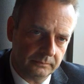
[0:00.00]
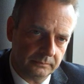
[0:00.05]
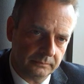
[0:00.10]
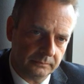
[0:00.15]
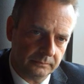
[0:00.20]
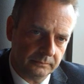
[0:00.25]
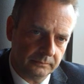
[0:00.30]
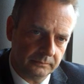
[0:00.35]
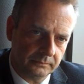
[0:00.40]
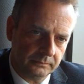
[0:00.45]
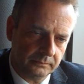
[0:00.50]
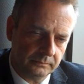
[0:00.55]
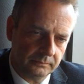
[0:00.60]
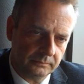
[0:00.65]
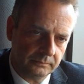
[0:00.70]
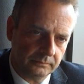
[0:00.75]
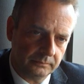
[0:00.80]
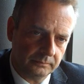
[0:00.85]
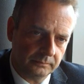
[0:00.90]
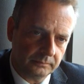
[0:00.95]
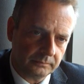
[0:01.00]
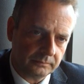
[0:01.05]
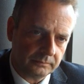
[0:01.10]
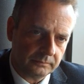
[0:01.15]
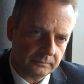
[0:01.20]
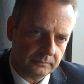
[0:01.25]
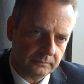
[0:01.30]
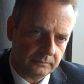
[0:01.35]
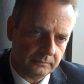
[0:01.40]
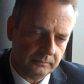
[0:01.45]
the information within
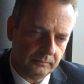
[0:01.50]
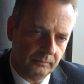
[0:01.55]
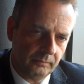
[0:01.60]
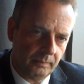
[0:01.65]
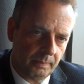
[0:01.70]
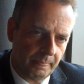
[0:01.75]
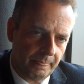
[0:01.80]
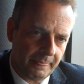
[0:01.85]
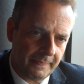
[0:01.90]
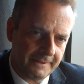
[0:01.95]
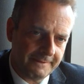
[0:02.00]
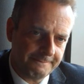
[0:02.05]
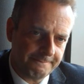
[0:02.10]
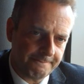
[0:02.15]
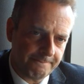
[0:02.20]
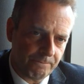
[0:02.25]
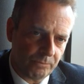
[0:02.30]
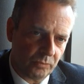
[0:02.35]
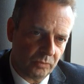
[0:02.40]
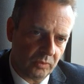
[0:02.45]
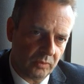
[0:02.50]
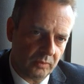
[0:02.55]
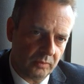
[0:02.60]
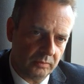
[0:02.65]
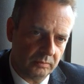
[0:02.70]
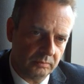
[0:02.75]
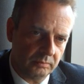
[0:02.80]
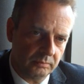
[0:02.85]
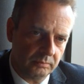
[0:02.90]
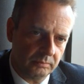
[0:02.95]
it in the most effective
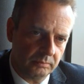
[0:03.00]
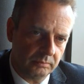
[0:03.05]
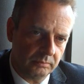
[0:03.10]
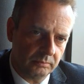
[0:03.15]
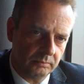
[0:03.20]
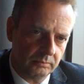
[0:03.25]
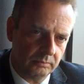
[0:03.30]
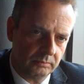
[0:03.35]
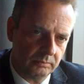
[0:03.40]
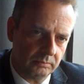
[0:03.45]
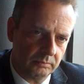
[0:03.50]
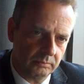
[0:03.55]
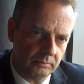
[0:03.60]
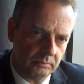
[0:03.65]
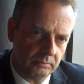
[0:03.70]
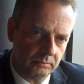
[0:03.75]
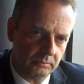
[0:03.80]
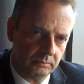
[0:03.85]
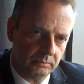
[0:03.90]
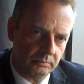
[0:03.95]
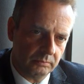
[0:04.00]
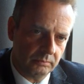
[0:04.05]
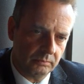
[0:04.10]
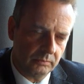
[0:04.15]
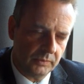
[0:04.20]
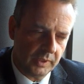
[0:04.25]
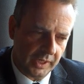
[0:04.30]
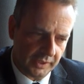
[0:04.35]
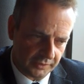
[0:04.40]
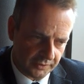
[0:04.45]
manner for you to
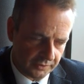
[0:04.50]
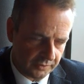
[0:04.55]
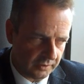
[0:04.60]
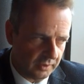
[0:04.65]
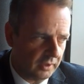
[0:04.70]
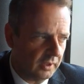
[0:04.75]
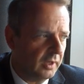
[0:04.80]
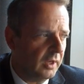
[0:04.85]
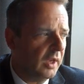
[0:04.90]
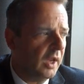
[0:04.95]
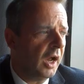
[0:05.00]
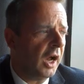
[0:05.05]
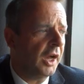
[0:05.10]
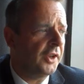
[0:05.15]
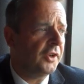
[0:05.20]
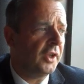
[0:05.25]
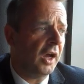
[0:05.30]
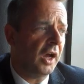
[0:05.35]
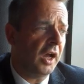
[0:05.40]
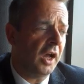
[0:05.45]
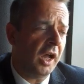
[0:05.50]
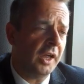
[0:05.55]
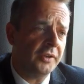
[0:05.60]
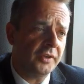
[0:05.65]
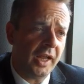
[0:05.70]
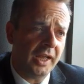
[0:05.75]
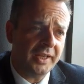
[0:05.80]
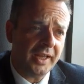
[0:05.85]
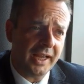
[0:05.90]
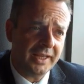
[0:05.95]
win by
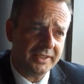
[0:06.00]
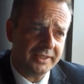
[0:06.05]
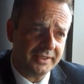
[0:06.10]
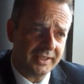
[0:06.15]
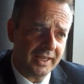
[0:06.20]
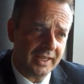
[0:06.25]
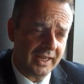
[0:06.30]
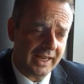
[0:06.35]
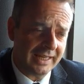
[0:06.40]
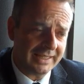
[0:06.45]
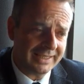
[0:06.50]
presenting